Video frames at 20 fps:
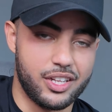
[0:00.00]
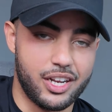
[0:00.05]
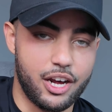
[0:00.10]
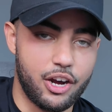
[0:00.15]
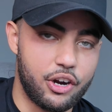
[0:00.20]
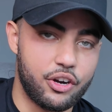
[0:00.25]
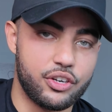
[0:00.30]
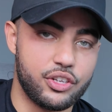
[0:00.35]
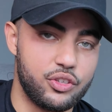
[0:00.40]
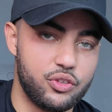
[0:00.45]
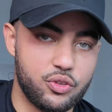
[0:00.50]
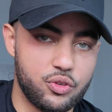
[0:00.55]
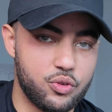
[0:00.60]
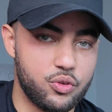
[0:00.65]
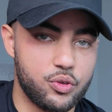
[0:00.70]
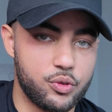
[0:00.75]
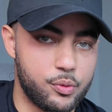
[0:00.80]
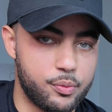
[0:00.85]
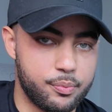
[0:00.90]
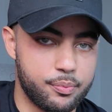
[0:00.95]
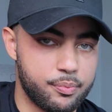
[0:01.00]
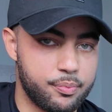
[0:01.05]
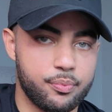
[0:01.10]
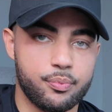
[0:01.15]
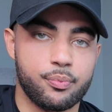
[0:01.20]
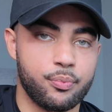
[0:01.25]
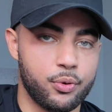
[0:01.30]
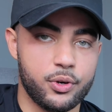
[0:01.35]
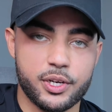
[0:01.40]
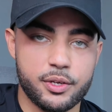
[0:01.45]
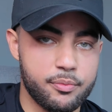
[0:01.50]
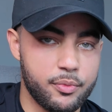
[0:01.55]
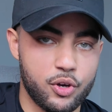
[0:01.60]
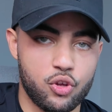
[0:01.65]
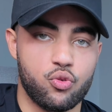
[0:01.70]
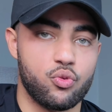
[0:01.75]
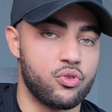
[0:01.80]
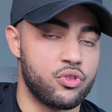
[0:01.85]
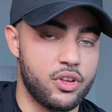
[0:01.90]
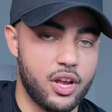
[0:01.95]
that I already knew pretty
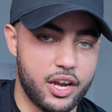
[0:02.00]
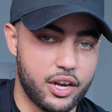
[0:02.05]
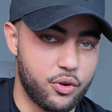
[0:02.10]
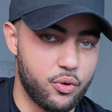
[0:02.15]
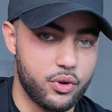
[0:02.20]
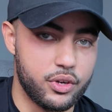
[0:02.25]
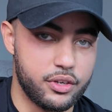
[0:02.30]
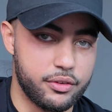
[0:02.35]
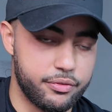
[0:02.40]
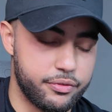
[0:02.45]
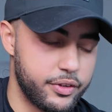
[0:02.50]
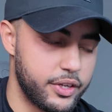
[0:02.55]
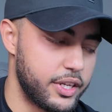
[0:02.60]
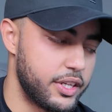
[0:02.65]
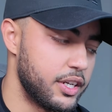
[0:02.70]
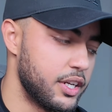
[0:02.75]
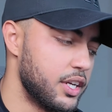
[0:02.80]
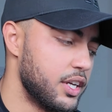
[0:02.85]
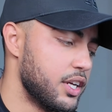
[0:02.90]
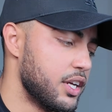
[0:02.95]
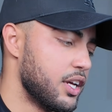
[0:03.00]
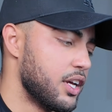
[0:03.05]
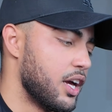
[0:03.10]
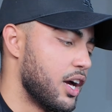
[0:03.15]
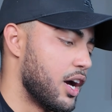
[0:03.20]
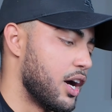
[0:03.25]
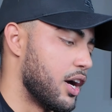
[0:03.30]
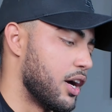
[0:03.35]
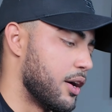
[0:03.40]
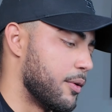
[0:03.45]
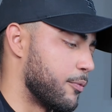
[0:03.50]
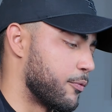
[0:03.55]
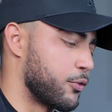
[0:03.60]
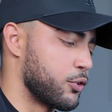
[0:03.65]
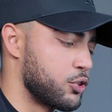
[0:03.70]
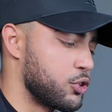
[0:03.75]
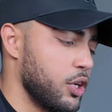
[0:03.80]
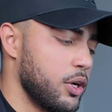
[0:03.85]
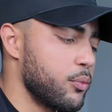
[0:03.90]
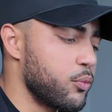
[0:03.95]
much was not going to fit. For
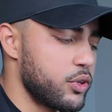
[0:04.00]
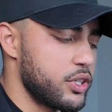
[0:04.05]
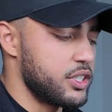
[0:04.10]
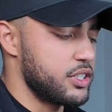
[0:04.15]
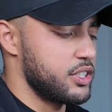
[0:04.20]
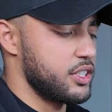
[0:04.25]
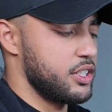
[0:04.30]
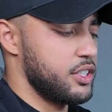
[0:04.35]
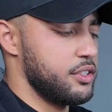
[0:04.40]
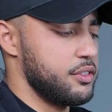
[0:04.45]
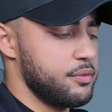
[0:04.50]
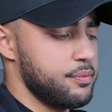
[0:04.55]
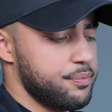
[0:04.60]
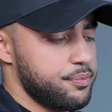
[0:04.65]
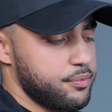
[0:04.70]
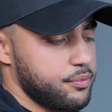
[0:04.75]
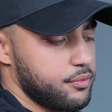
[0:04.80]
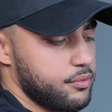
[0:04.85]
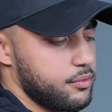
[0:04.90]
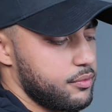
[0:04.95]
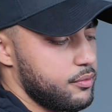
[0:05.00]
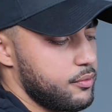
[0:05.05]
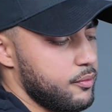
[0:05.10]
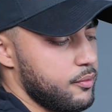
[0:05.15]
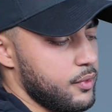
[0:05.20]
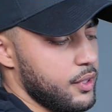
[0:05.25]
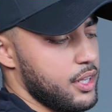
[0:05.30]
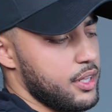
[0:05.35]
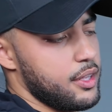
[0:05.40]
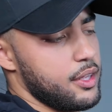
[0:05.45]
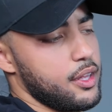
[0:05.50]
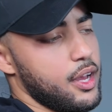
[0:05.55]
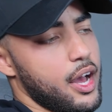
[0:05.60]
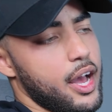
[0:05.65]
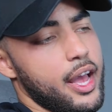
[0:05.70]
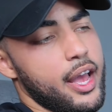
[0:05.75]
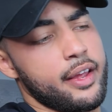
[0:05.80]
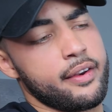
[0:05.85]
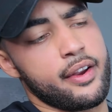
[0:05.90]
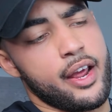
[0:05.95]
some reason,
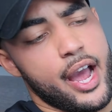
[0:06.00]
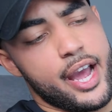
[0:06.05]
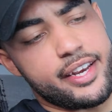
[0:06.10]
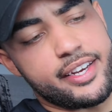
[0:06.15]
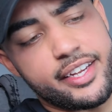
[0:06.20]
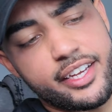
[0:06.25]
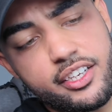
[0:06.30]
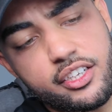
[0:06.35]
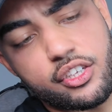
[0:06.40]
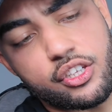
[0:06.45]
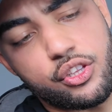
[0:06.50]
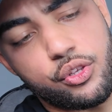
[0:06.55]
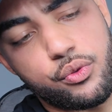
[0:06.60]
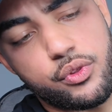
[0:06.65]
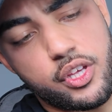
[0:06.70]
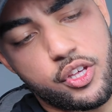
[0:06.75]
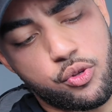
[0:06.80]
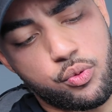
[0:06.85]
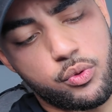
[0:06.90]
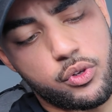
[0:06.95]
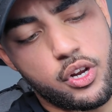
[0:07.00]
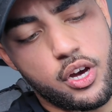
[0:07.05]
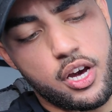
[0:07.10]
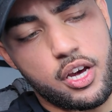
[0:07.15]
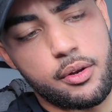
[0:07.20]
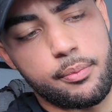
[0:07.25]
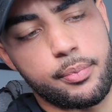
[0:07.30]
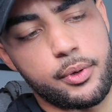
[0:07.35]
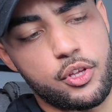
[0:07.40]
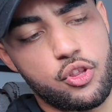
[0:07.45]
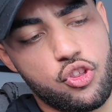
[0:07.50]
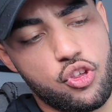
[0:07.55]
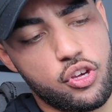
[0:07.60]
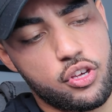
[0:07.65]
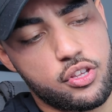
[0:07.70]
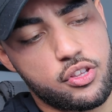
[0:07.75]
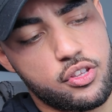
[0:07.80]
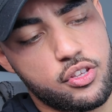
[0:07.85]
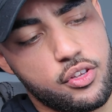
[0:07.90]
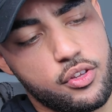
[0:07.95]
I didn't glue this one on, but
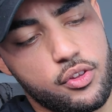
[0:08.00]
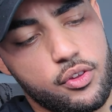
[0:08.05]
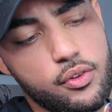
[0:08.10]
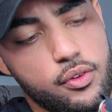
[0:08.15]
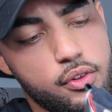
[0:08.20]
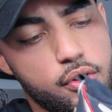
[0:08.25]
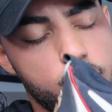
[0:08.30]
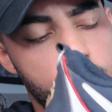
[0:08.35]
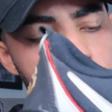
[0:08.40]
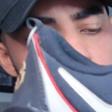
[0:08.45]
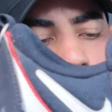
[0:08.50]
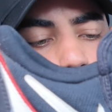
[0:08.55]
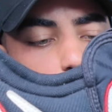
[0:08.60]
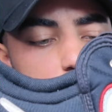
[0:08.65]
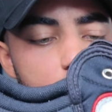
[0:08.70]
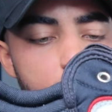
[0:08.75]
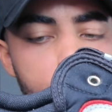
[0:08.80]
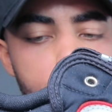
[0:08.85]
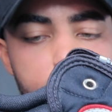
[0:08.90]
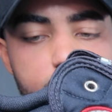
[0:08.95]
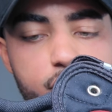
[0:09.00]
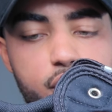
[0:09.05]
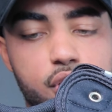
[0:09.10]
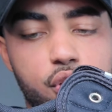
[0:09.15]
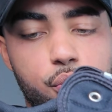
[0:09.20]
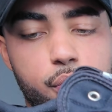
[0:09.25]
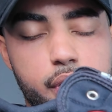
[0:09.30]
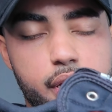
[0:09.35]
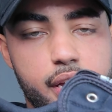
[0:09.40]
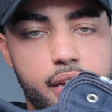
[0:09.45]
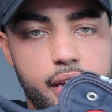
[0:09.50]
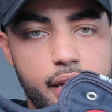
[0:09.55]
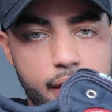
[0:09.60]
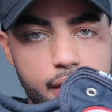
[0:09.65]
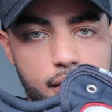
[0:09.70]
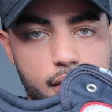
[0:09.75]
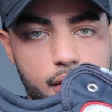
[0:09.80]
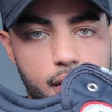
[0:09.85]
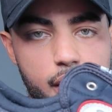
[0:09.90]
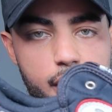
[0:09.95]
just, without even gluing it,
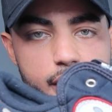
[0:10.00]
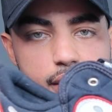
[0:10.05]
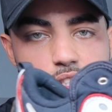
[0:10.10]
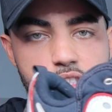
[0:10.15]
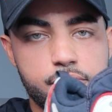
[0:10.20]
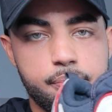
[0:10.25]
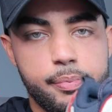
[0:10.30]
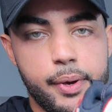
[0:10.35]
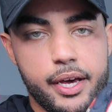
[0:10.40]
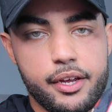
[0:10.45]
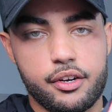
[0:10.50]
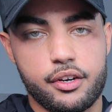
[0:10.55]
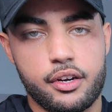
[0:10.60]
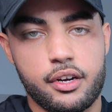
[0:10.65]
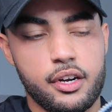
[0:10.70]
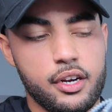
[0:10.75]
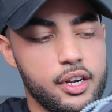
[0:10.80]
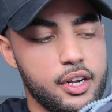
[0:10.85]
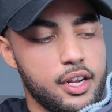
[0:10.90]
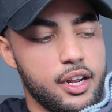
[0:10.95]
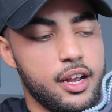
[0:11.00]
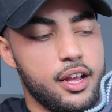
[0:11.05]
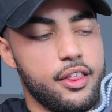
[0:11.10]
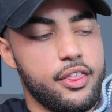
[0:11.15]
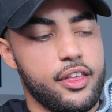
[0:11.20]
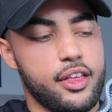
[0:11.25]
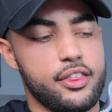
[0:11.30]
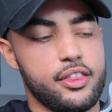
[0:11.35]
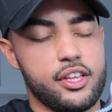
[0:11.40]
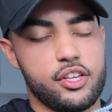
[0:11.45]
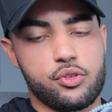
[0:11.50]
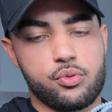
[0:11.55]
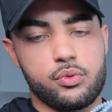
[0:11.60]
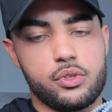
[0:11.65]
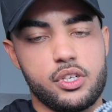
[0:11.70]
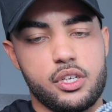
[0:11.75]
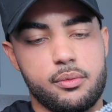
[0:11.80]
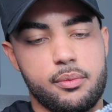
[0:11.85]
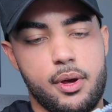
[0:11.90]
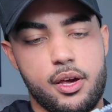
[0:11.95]
it aligns better than this
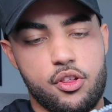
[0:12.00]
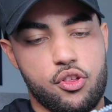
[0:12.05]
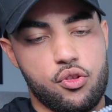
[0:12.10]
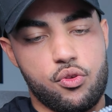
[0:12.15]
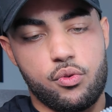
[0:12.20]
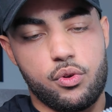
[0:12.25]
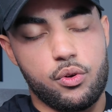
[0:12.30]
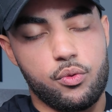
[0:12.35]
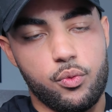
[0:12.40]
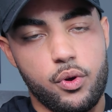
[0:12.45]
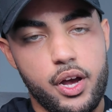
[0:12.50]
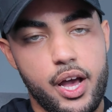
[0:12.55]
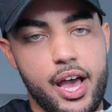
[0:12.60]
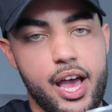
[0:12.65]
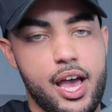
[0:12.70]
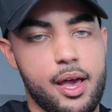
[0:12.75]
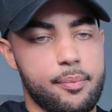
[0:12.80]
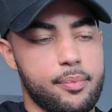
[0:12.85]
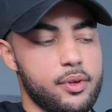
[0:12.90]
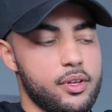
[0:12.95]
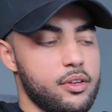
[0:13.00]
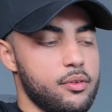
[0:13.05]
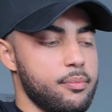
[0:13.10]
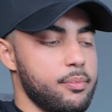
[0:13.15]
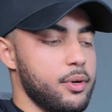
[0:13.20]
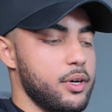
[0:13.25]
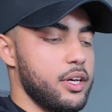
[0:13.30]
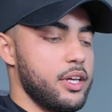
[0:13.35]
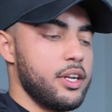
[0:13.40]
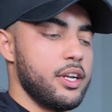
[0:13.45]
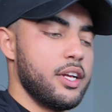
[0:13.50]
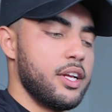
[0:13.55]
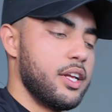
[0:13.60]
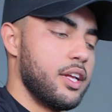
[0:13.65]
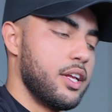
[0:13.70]
one. I'm not sure what happened, but